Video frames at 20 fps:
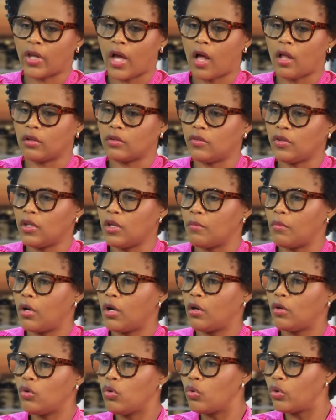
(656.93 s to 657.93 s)

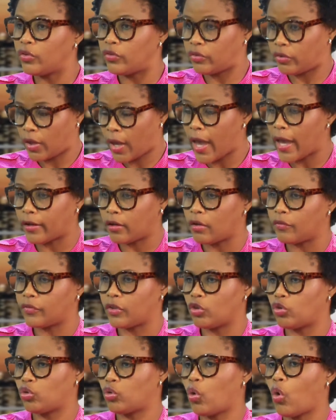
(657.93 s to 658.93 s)
Altima, who is head of the
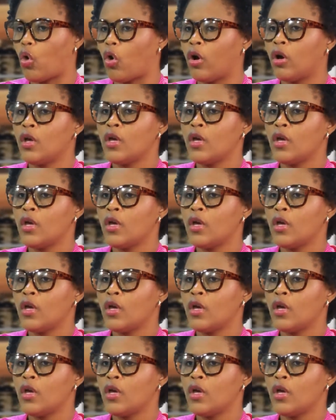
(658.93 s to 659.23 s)
tour.